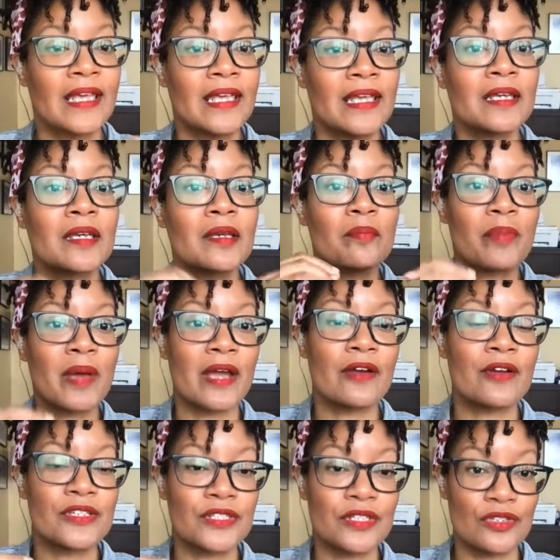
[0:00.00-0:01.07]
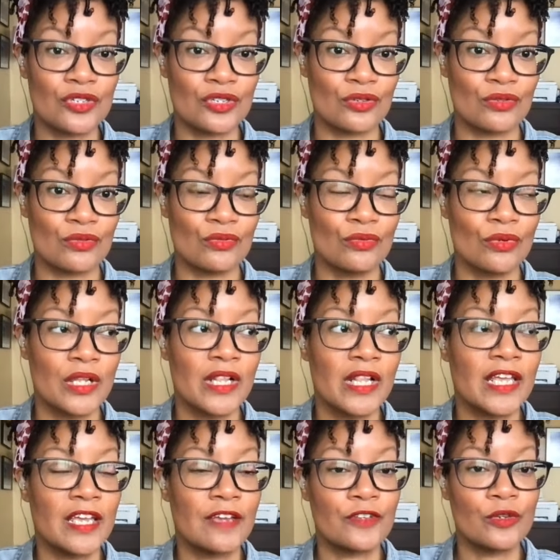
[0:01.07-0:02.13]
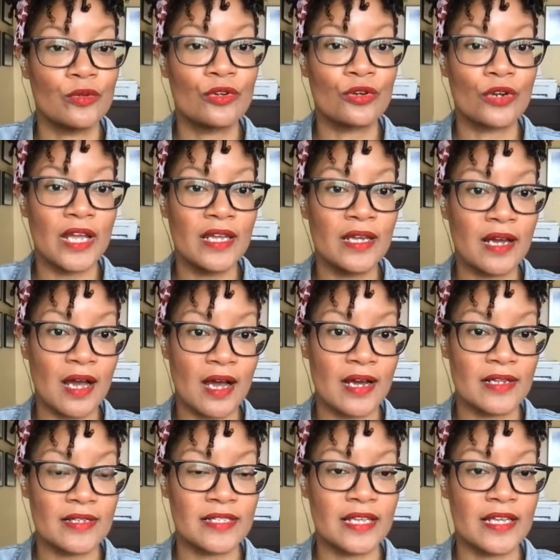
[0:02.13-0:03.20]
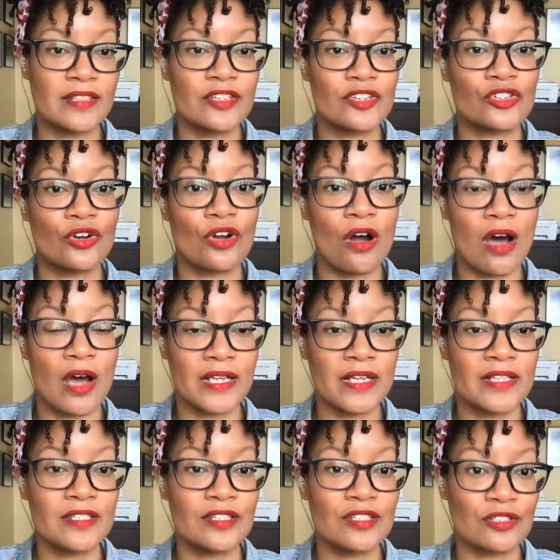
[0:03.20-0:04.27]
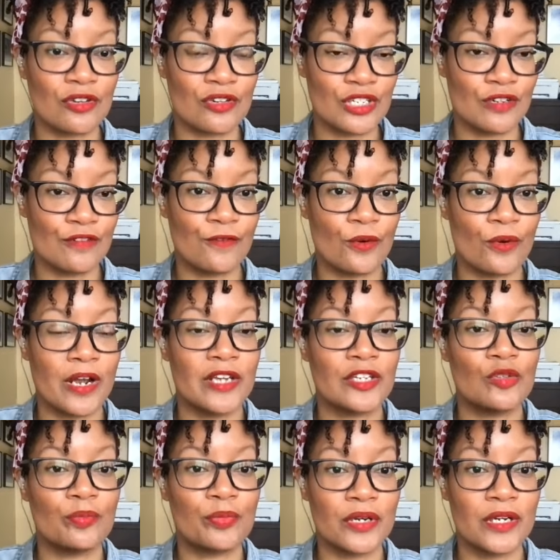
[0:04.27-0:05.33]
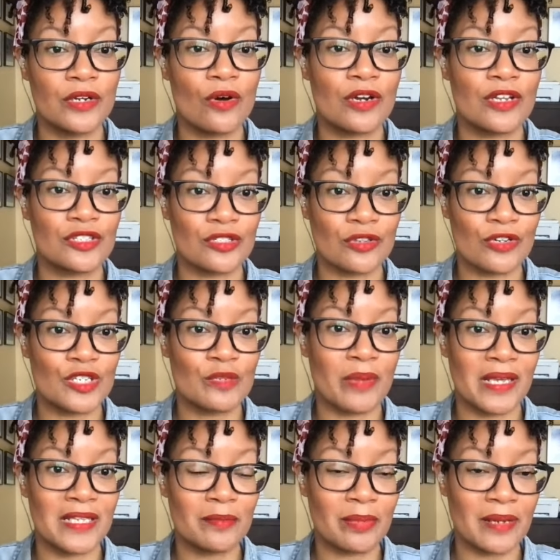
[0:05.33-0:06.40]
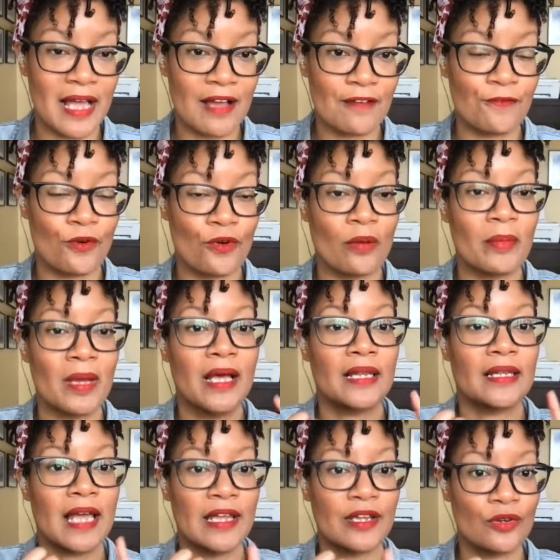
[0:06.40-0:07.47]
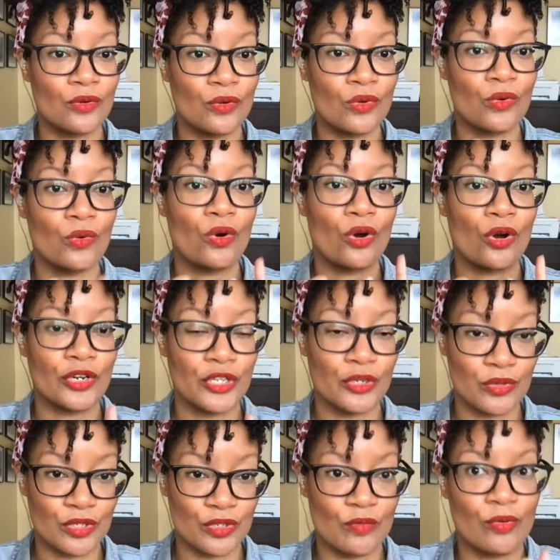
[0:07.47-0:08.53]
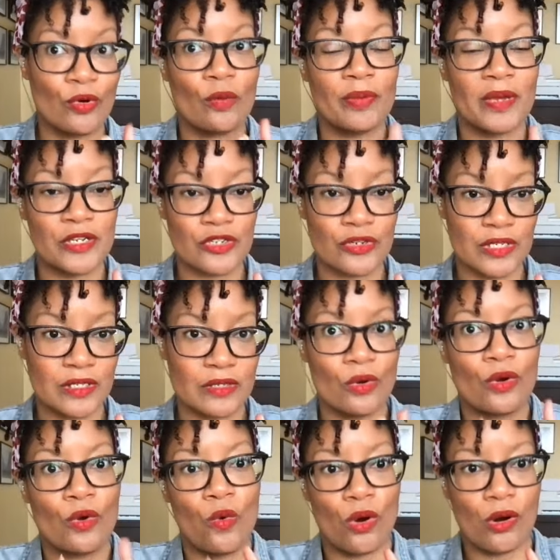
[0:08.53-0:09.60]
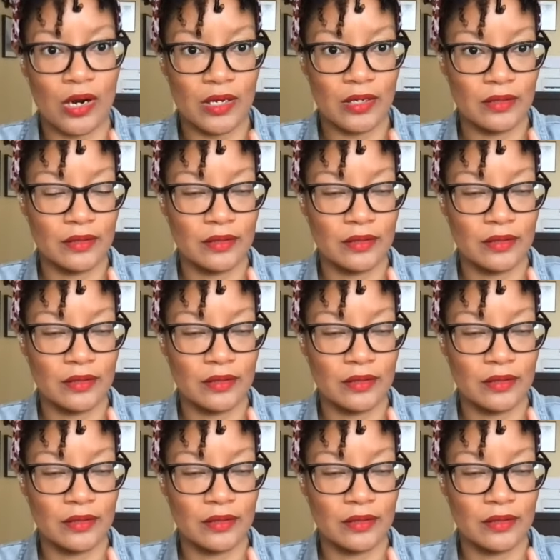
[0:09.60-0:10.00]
In comparison to if you create content that your audience is searching for and you put it on a search-based platform like Google or YouTube or Pinterest or Quora,